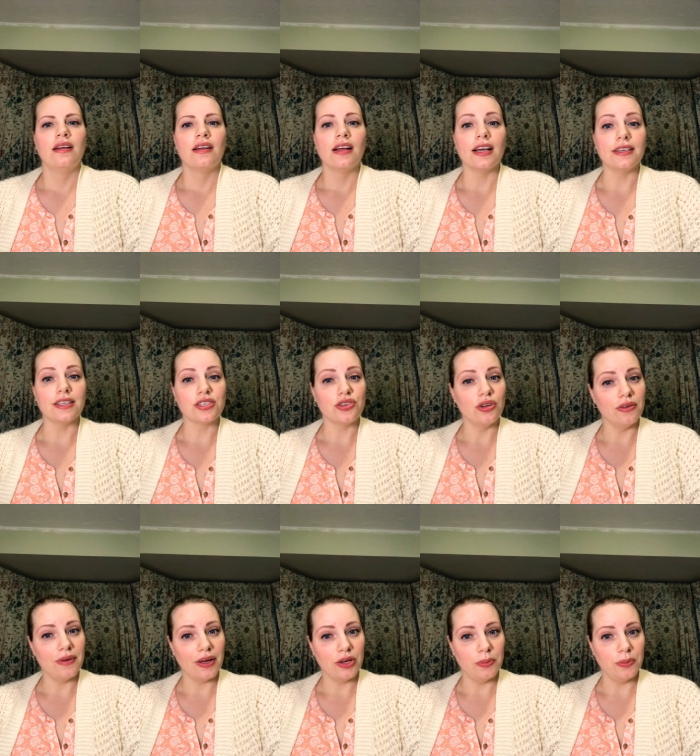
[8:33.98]
Additional
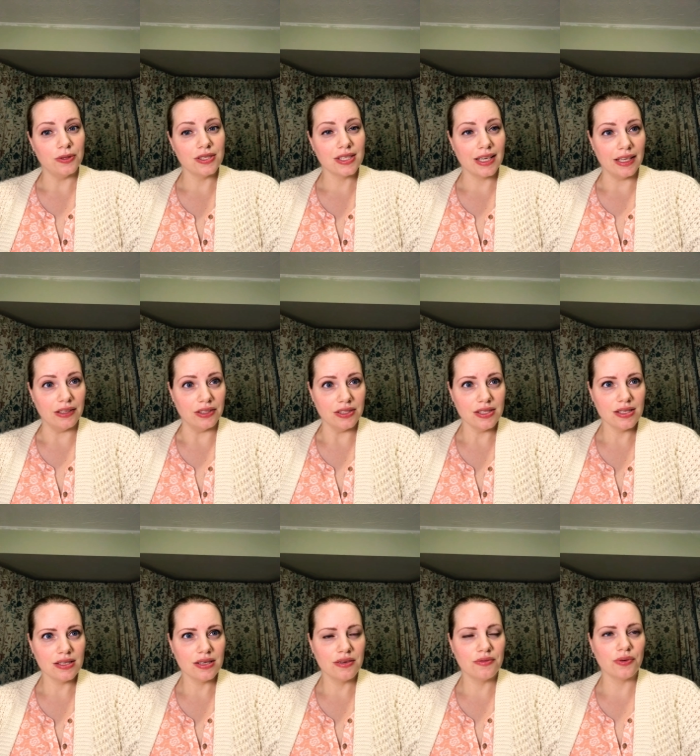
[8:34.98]
valuable skills
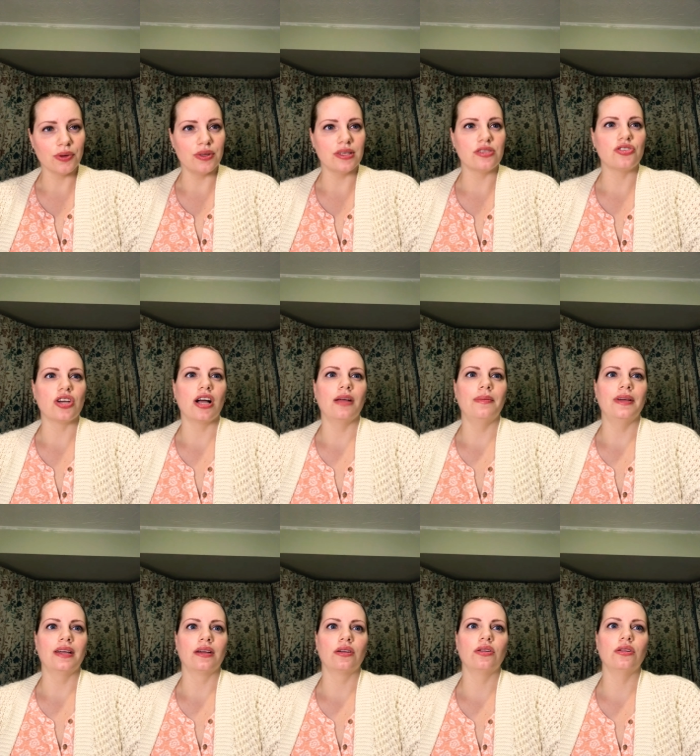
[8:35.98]
for this job
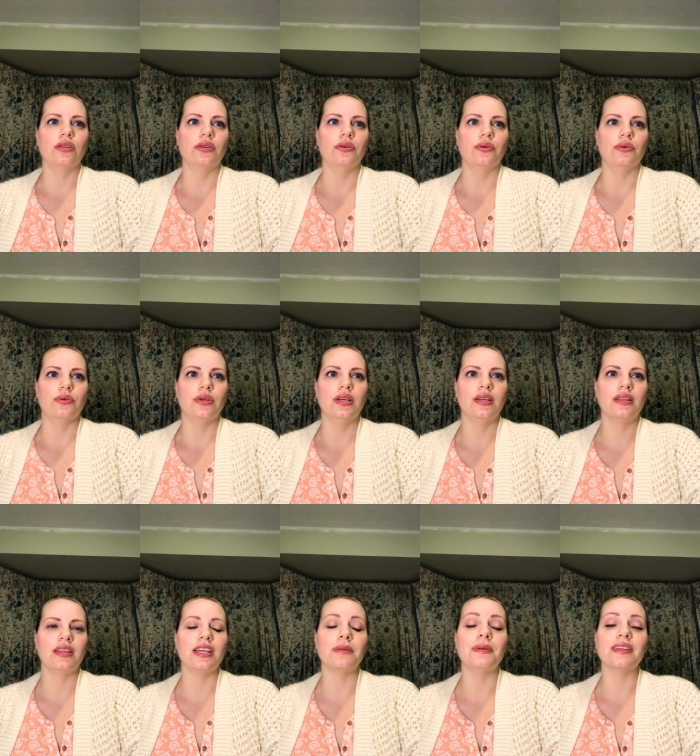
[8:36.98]
include
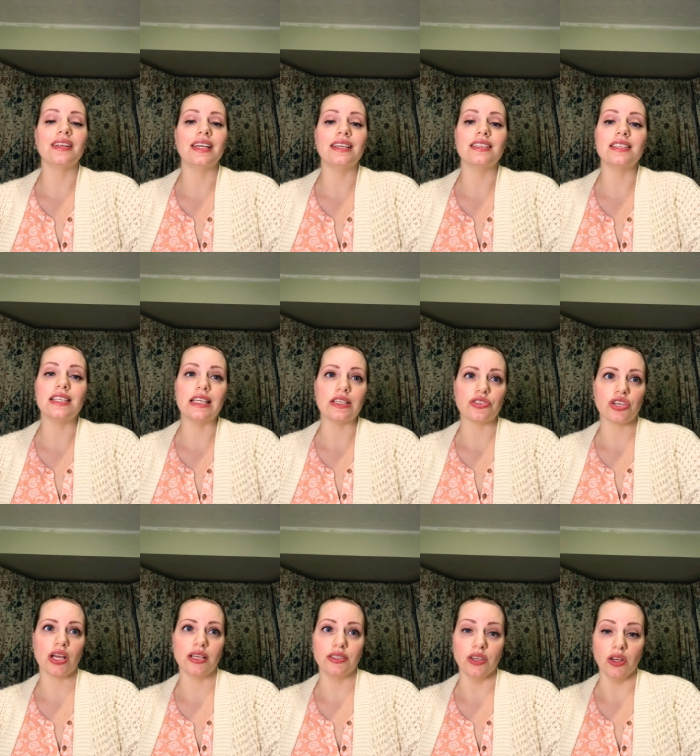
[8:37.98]
the ability to teach
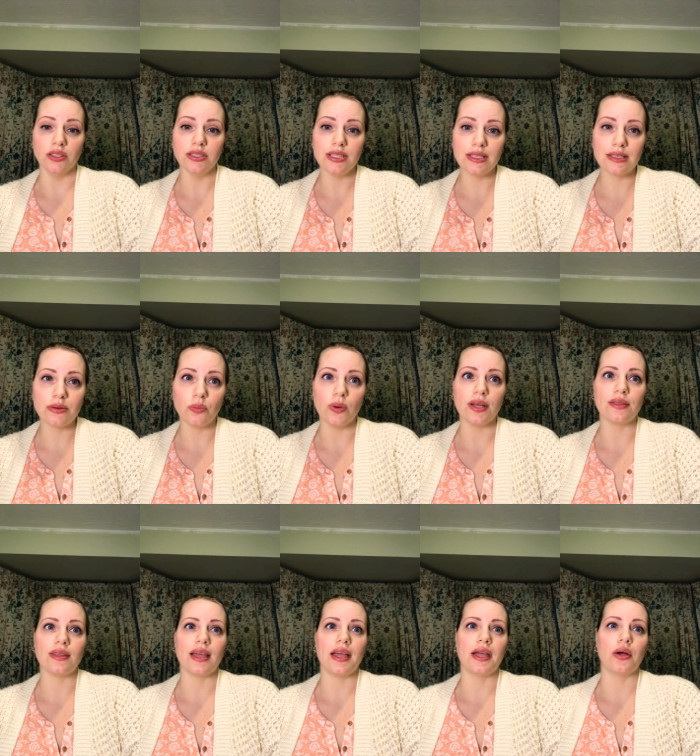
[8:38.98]
adults with
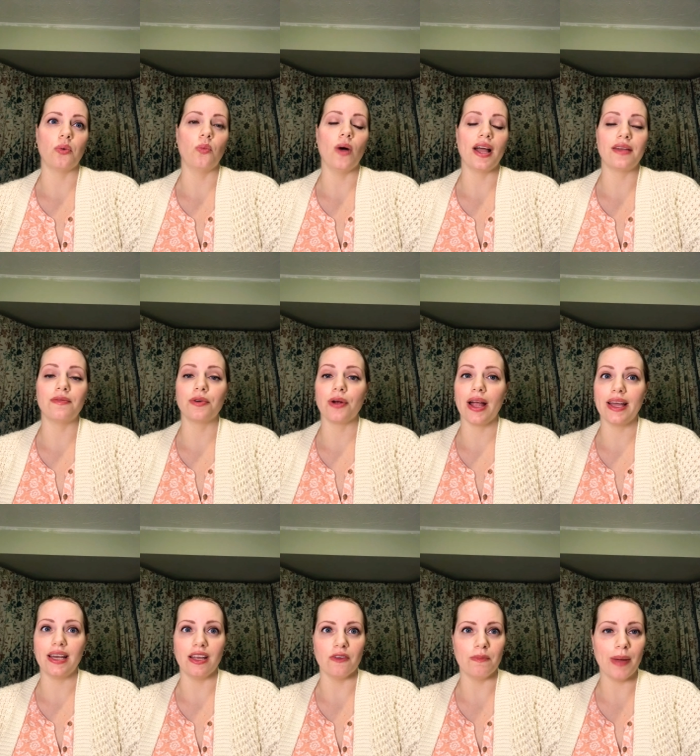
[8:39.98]
a wide
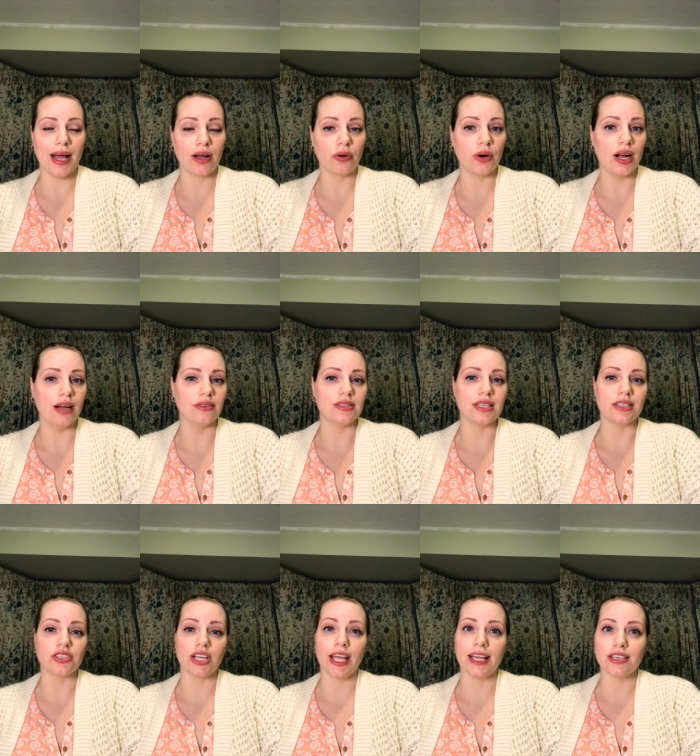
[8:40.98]
variety of backgrounds,
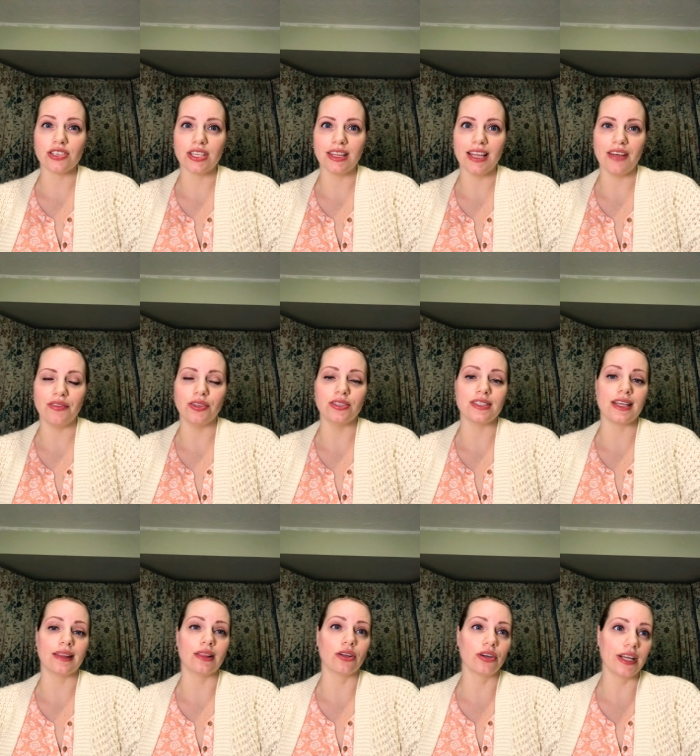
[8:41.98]
education levels,
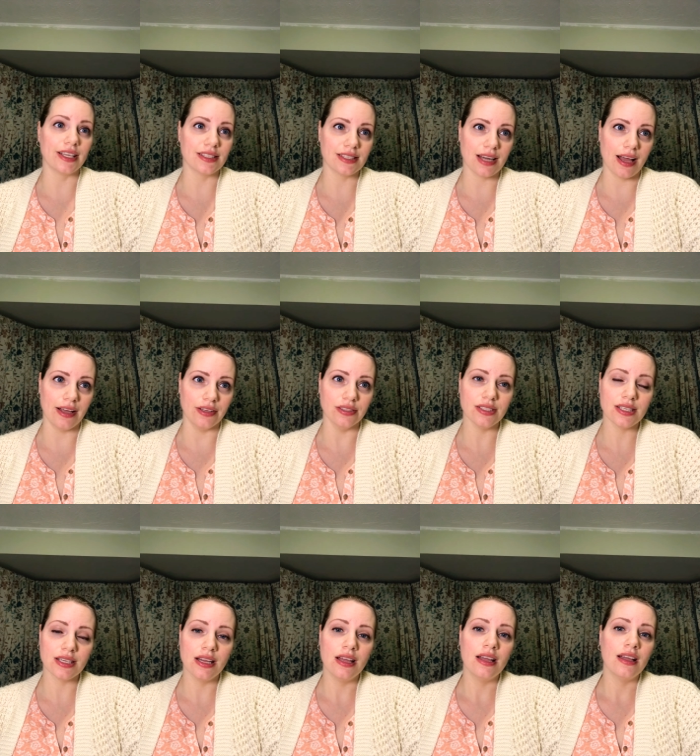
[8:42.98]
and learning styles,
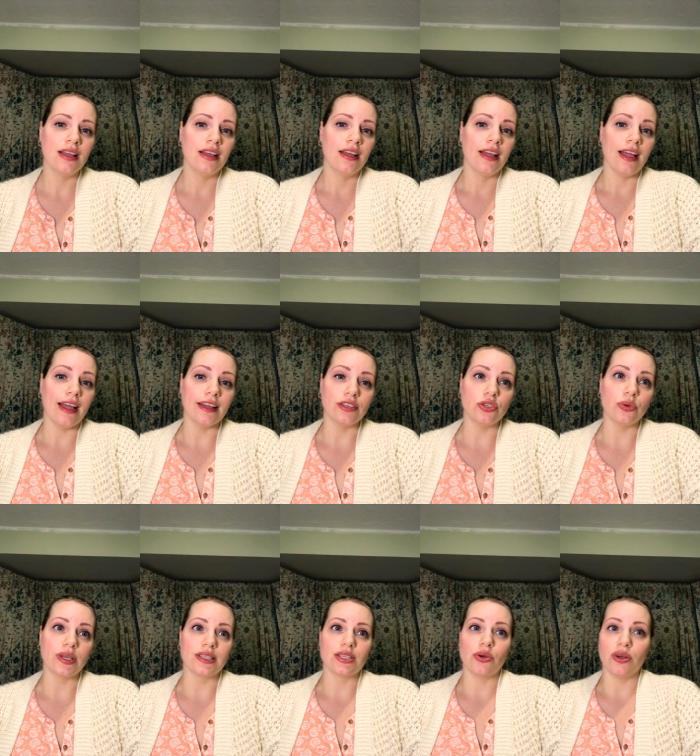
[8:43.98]
and doing
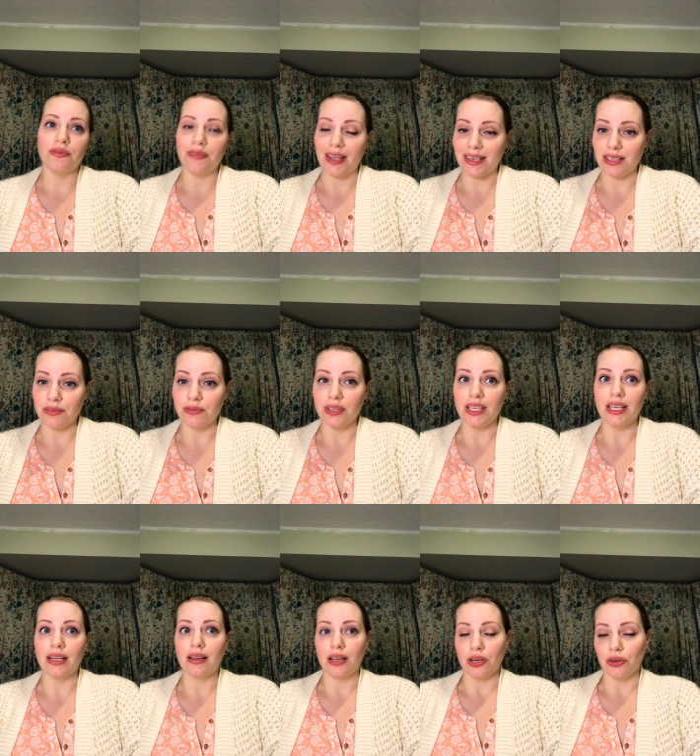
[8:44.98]
so effectively,
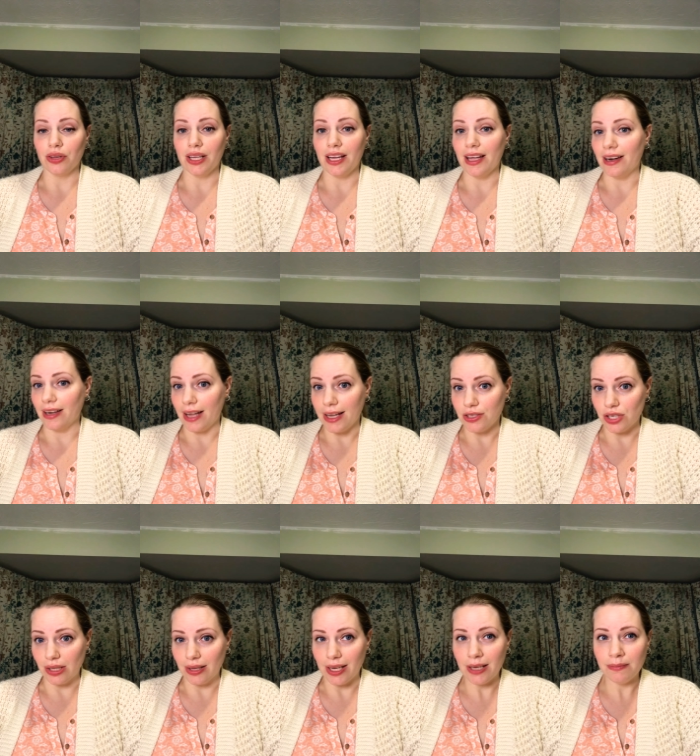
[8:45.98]
clearly, and
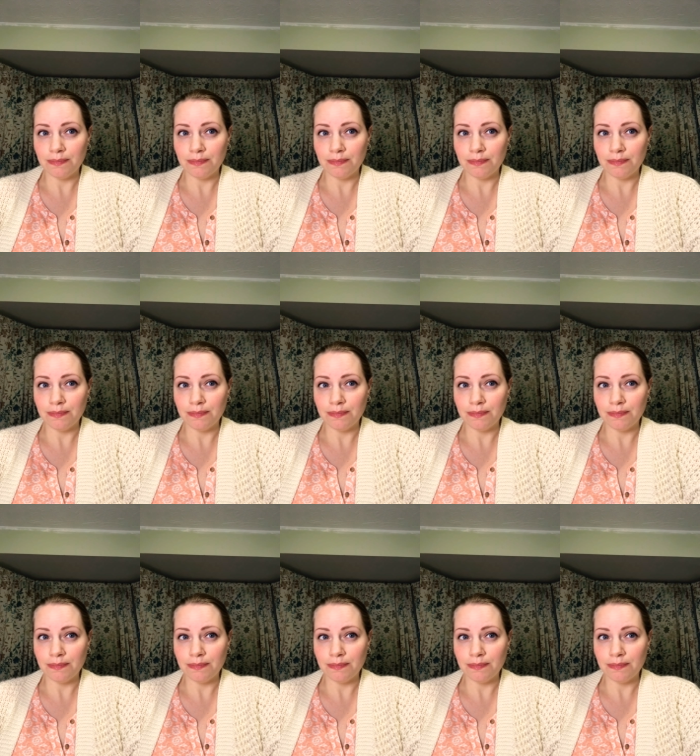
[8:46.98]
engagingly.